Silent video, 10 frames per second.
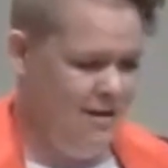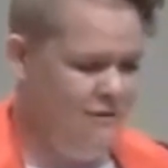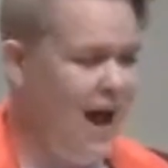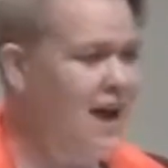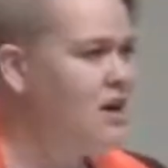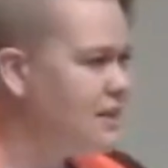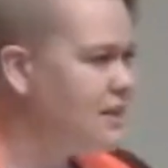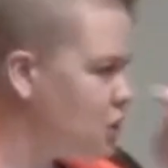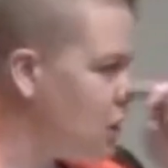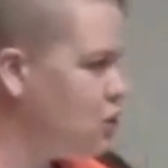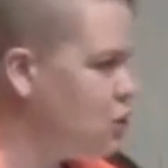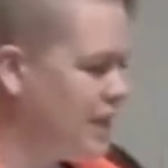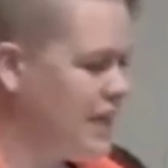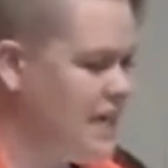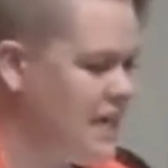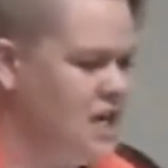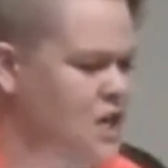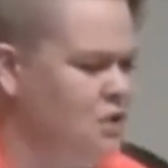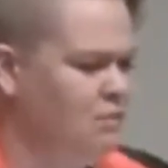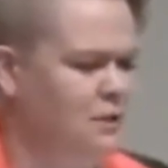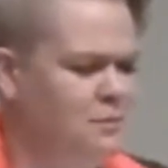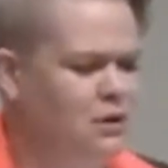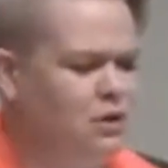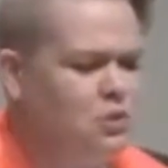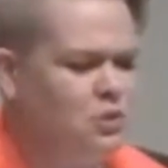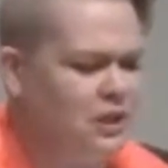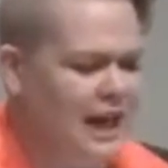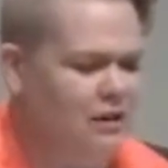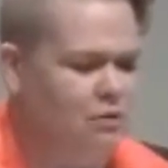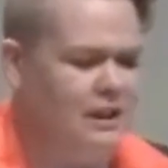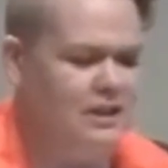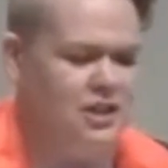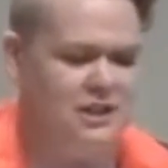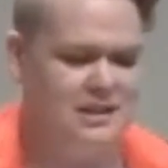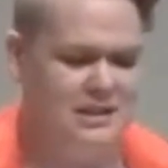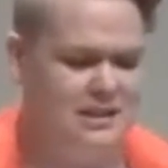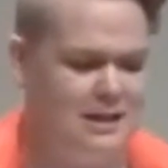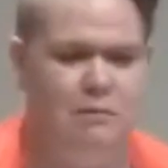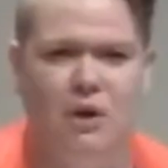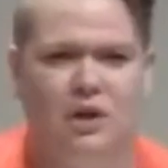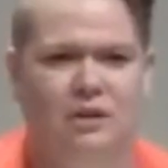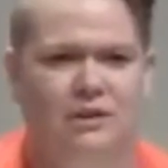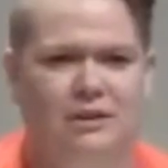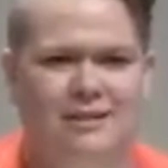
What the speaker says: Fire is such a tricky spiritual and religious symbol.